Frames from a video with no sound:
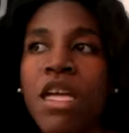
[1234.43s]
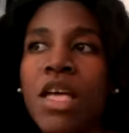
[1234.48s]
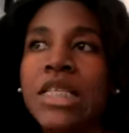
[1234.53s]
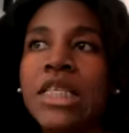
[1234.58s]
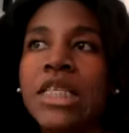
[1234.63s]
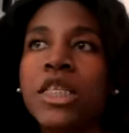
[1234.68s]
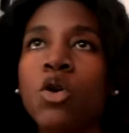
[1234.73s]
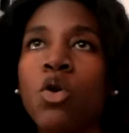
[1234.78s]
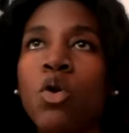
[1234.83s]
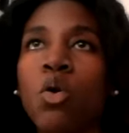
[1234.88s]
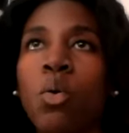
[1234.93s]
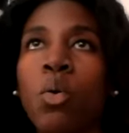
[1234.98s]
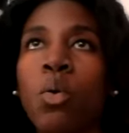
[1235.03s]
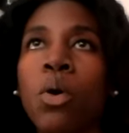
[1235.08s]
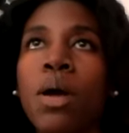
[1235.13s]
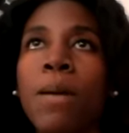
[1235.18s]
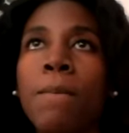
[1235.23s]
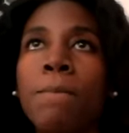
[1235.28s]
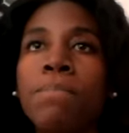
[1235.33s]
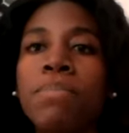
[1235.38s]

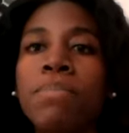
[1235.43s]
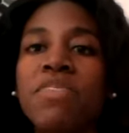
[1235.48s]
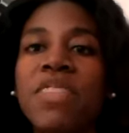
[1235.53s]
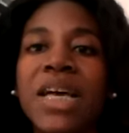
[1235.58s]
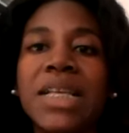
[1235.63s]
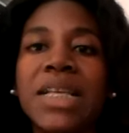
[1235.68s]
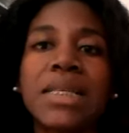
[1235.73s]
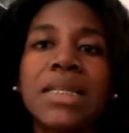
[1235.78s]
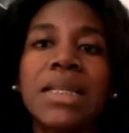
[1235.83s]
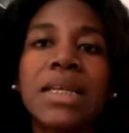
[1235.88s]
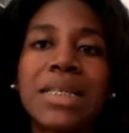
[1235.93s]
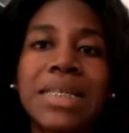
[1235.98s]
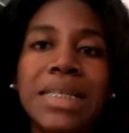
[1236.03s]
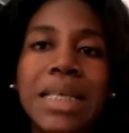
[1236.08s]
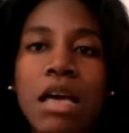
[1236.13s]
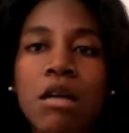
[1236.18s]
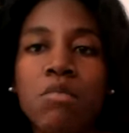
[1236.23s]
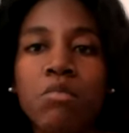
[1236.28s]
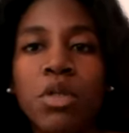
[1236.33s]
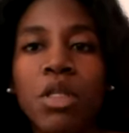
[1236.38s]
So that's an
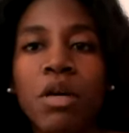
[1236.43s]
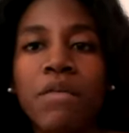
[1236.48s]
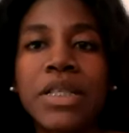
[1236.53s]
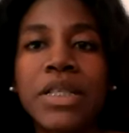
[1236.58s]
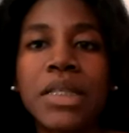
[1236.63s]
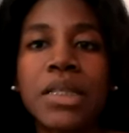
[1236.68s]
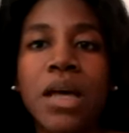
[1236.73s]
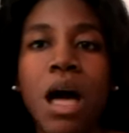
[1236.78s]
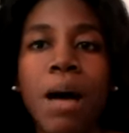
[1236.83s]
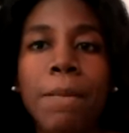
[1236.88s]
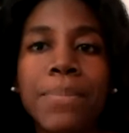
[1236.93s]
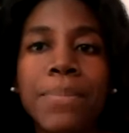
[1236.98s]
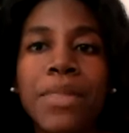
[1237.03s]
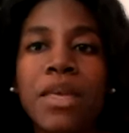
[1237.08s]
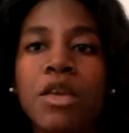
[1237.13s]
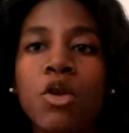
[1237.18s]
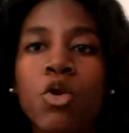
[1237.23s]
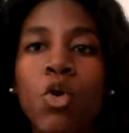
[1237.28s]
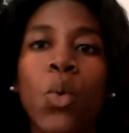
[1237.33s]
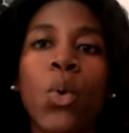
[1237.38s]
example of
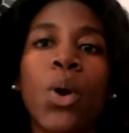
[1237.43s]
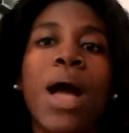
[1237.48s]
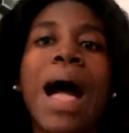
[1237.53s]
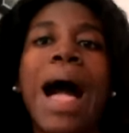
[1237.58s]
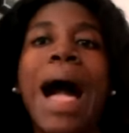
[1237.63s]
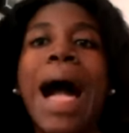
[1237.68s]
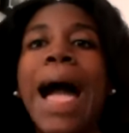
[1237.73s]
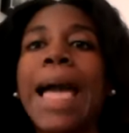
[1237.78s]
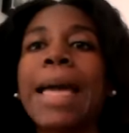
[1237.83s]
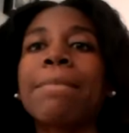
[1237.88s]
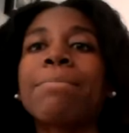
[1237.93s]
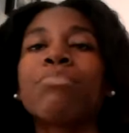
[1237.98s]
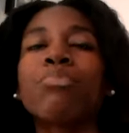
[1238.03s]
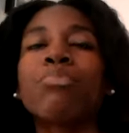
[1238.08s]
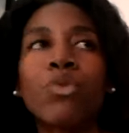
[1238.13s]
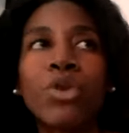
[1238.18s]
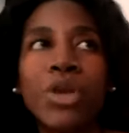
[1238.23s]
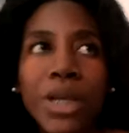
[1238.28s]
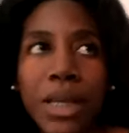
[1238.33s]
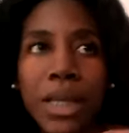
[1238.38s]
adopting or
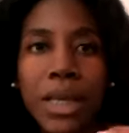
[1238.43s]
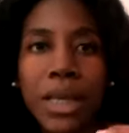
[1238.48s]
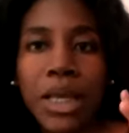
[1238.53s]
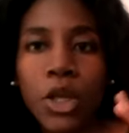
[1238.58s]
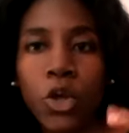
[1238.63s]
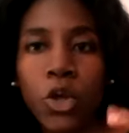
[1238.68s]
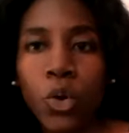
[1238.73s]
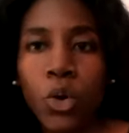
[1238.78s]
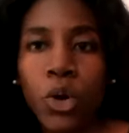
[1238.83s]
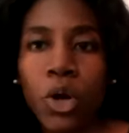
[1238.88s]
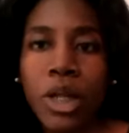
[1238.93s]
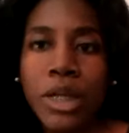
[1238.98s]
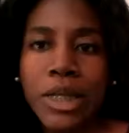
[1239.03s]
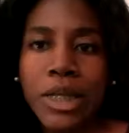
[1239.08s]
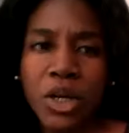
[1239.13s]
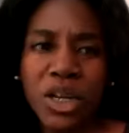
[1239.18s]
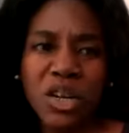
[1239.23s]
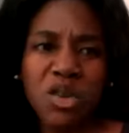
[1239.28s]
hybriding your culture.